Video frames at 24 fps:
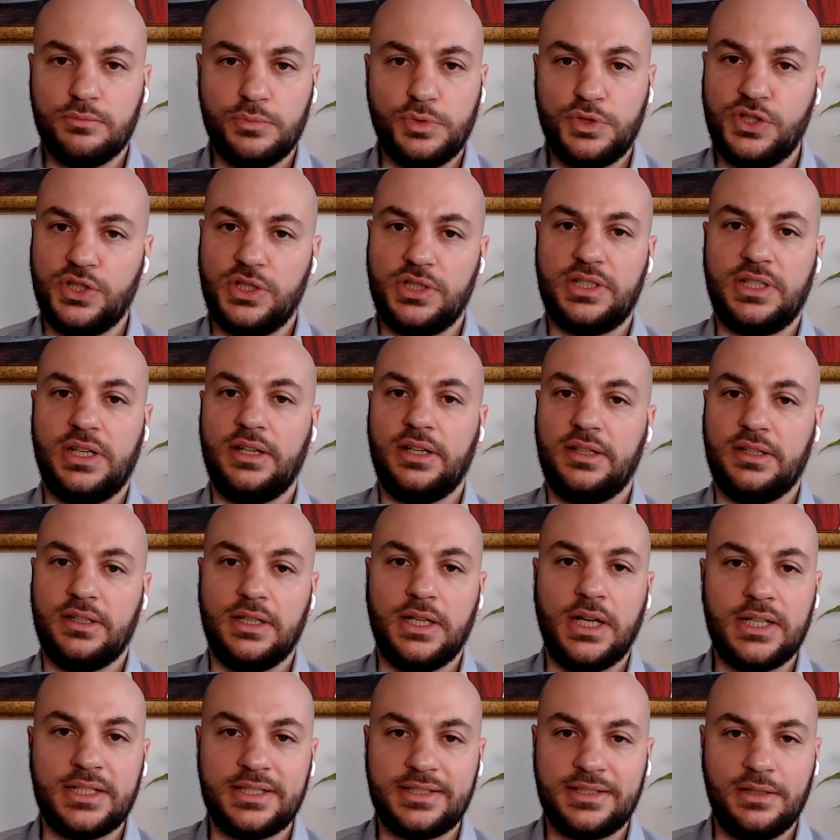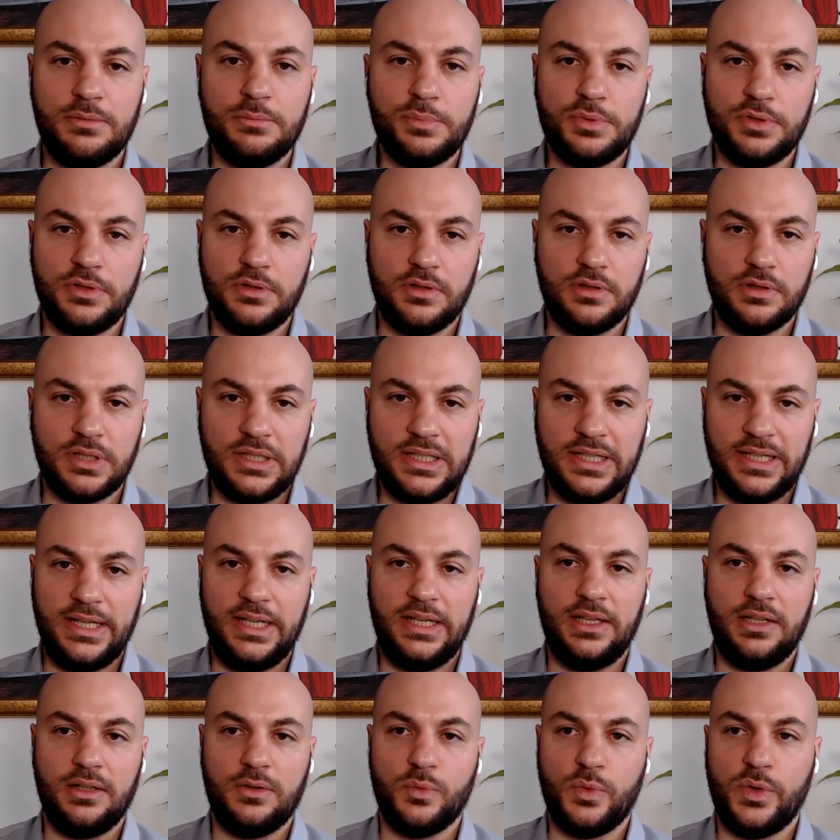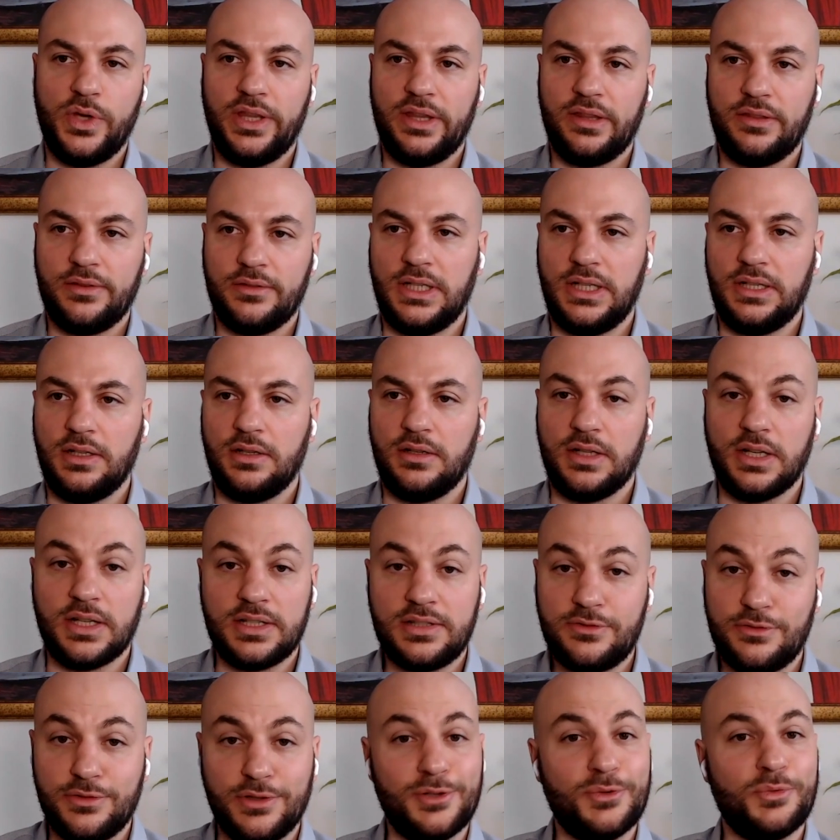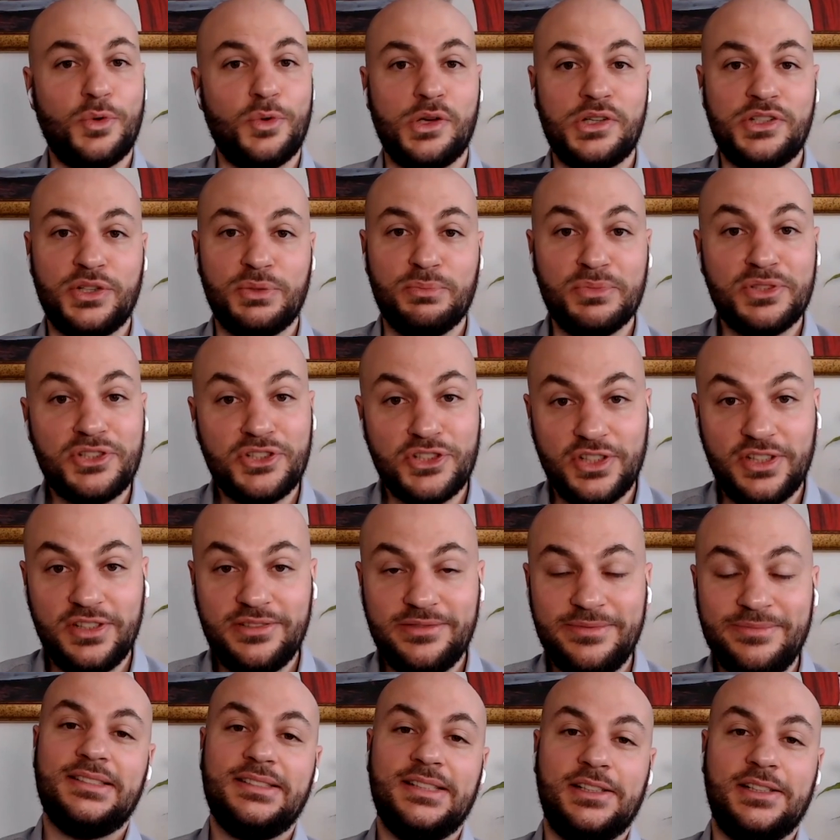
which is like a simple cleaning with an industrial washing machine